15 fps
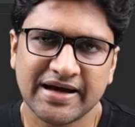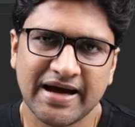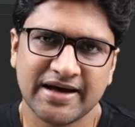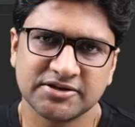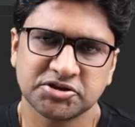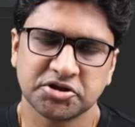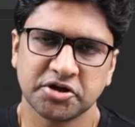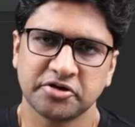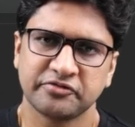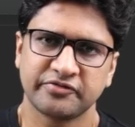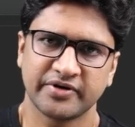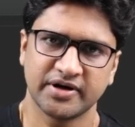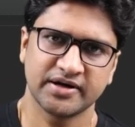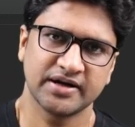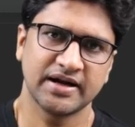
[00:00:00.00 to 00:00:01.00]
catch the
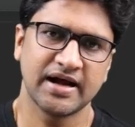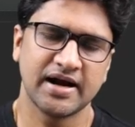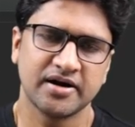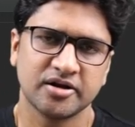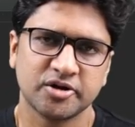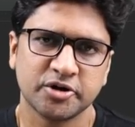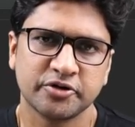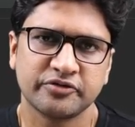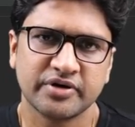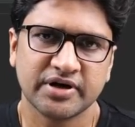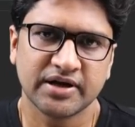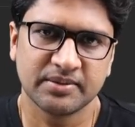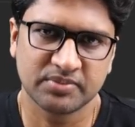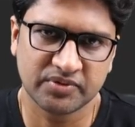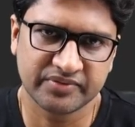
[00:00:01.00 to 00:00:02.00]
different and handle the different
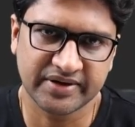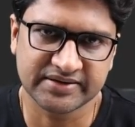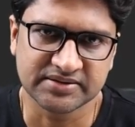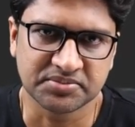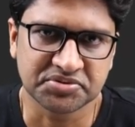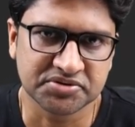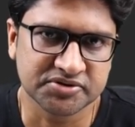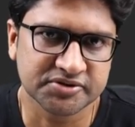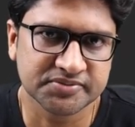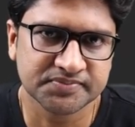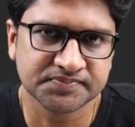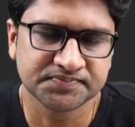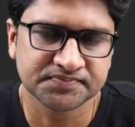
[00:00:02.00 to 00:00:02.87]
type of exceptions.